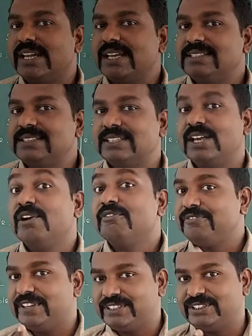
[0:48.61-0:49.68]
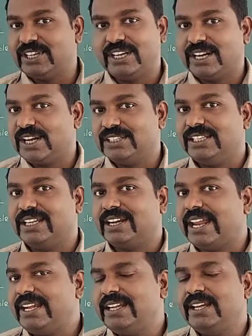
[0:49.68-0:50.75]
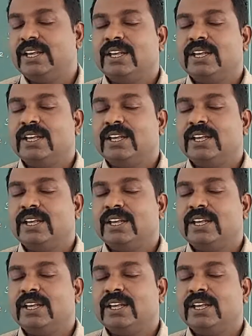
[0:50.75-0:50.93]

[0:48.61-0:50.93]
as first order logic, right?